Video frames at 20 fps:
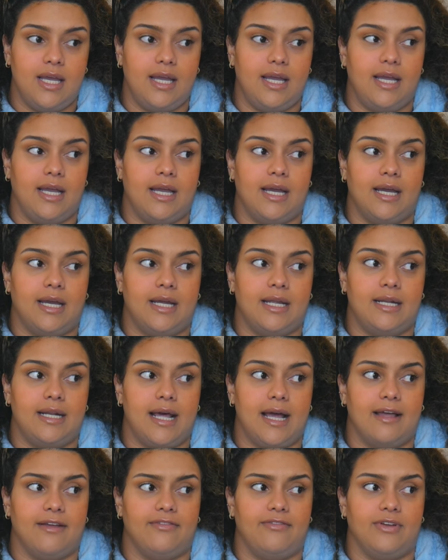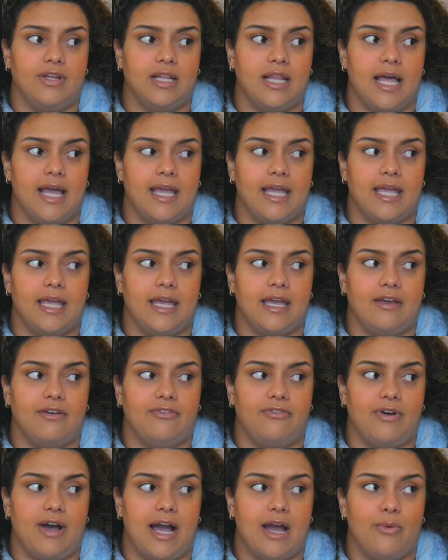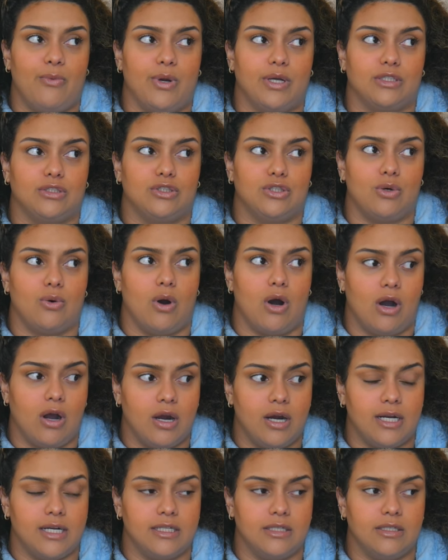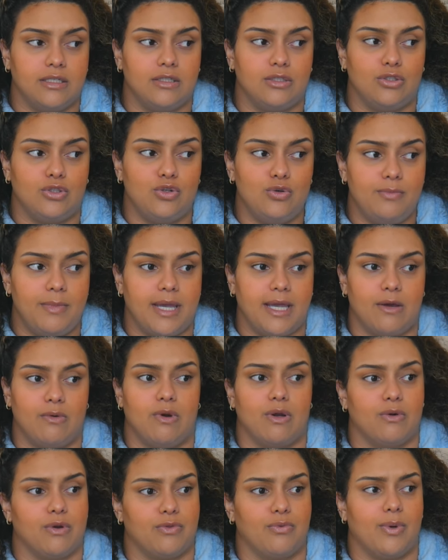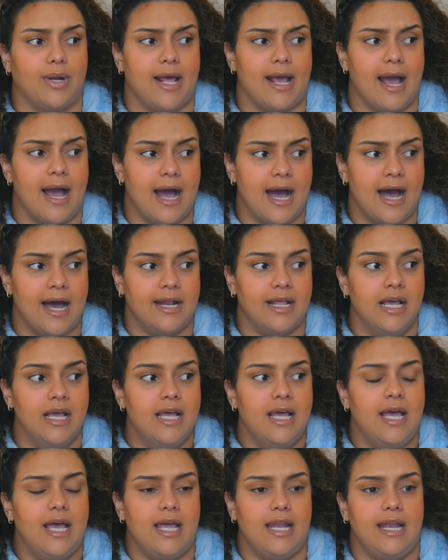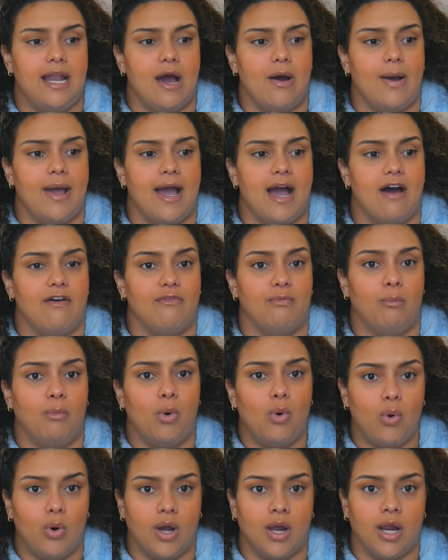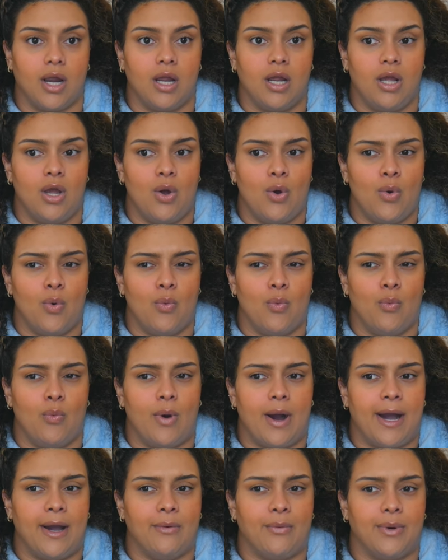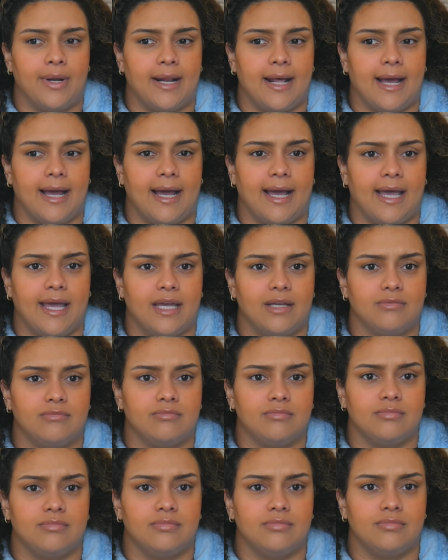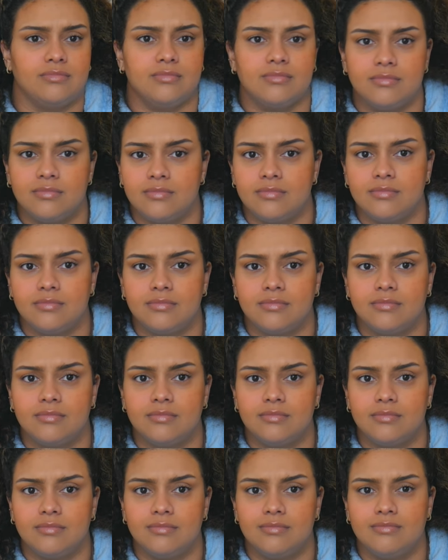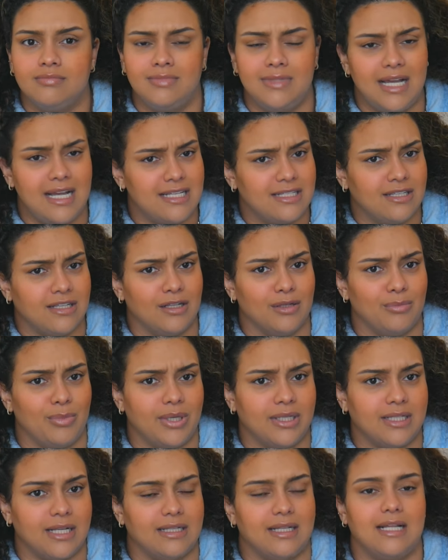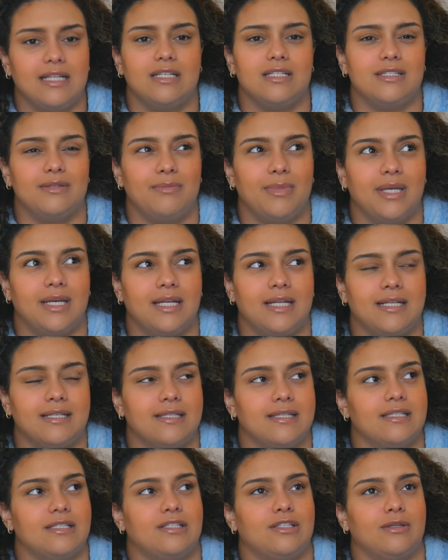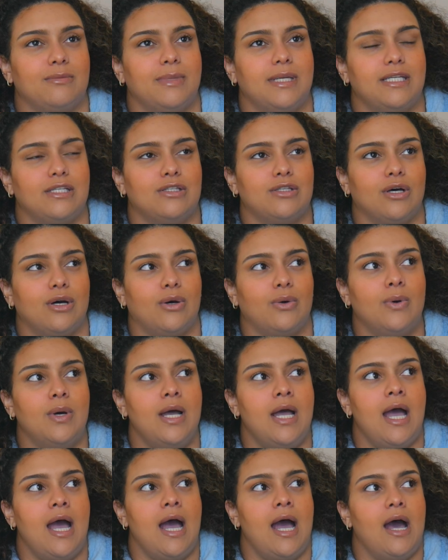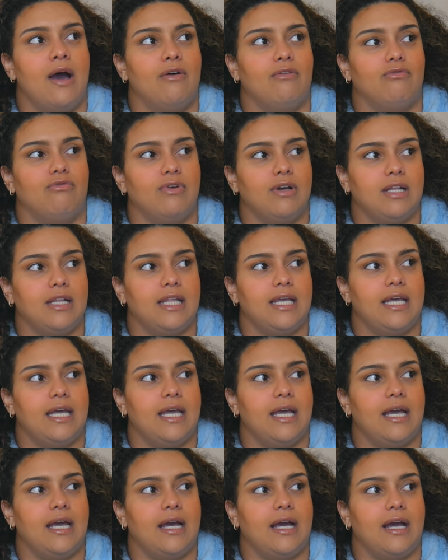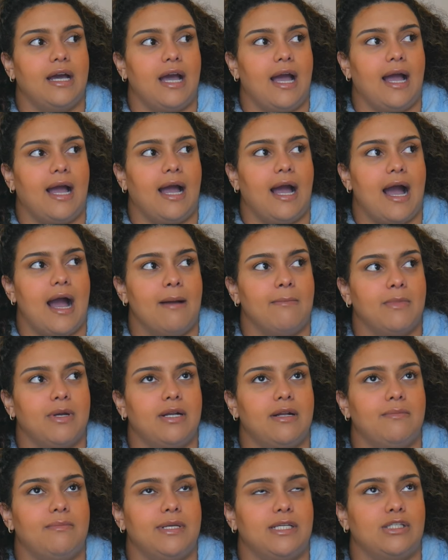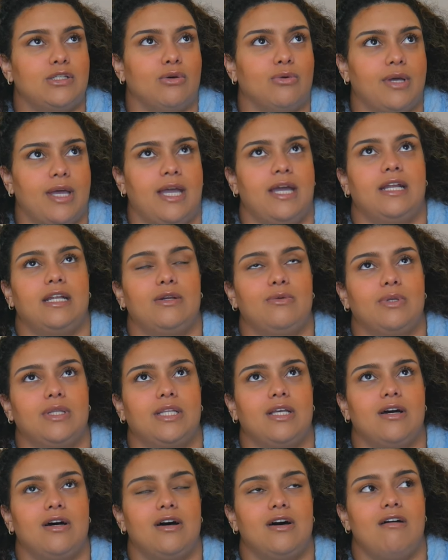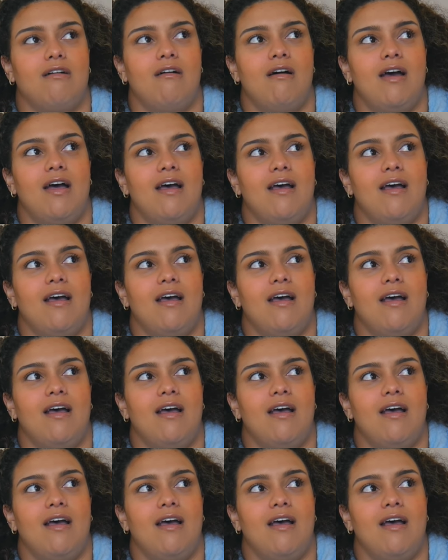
And I feel like if I worked so hard to make it work with what I had, and now I have more, why would I not celebrate that? That doesn't make any sense to me. So really, I'm gonna be so candid with y'all.